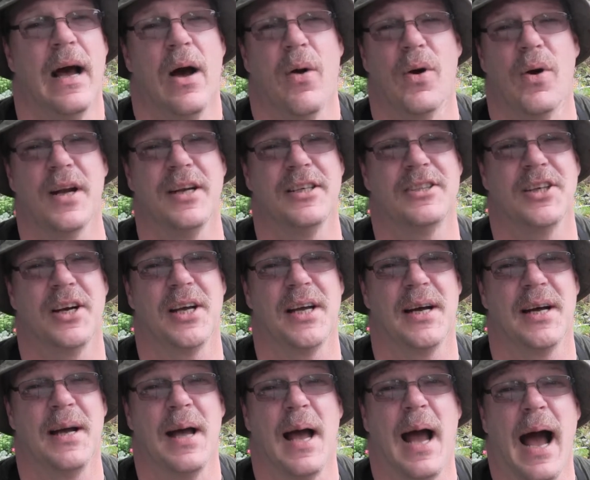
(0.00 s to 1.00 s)
We're going to show
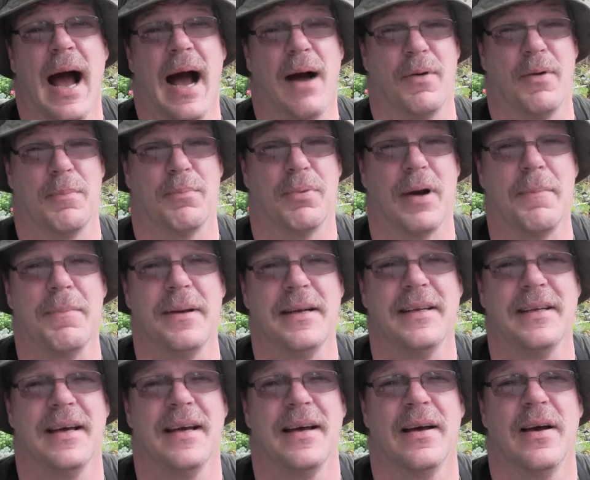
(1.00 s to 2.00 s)
you how we prep it,